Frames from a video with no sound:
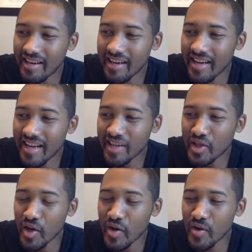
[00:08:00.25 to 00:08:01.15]
and
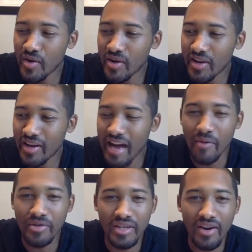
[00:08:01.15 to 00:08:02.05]
so you know, I
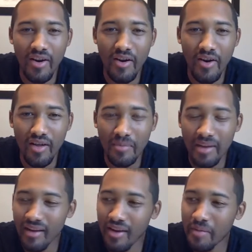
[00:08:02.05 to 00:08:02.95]
would share all of
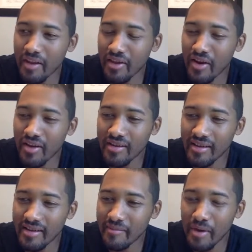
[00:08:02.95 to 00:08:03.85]
my thoughts
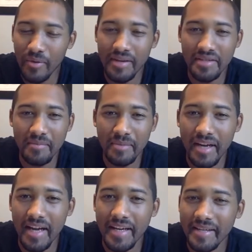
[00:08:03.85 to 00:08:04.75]
and my reasoning
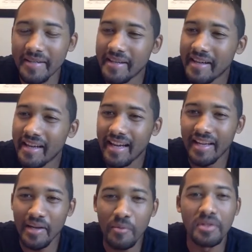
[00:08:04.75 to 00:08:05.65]
behind it, and
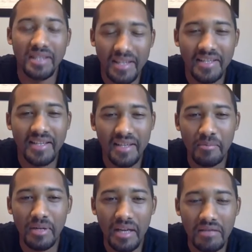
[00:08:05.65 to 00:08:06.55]
you would just listen and
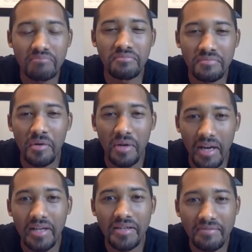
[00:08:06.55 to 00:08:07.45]
be like,
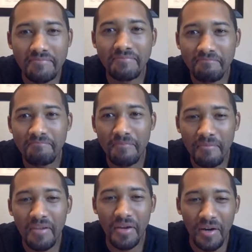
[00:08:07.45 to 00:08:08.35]
okay,
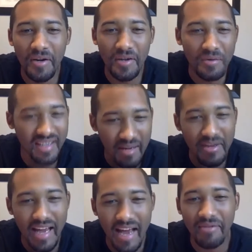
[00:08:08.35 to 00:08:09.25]
you know, you would just let me
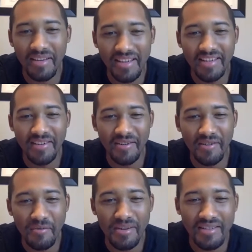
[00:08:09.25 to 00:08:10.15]
have it, and you know,
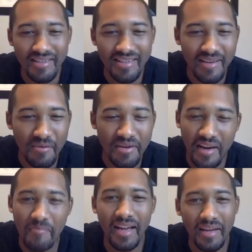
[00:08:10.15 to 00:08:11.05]
you wouldn't
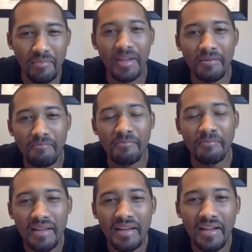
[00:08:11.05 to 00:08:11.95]
come back, but
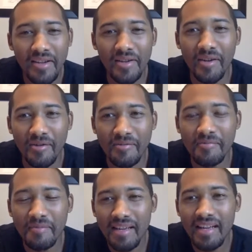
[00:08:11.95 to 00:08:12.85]
you know.
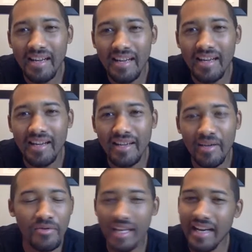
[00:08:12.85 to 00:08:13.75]

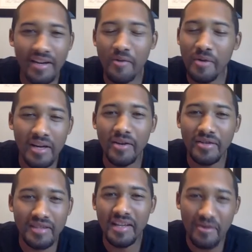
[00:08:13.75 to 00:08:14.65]
Don't say that nowhere else
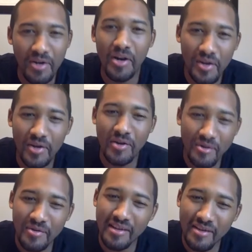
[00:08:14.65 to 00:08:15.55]
because they won't call you a
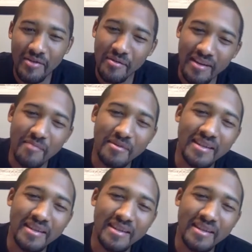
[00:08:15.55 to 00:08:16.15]
coon. This dude dumb.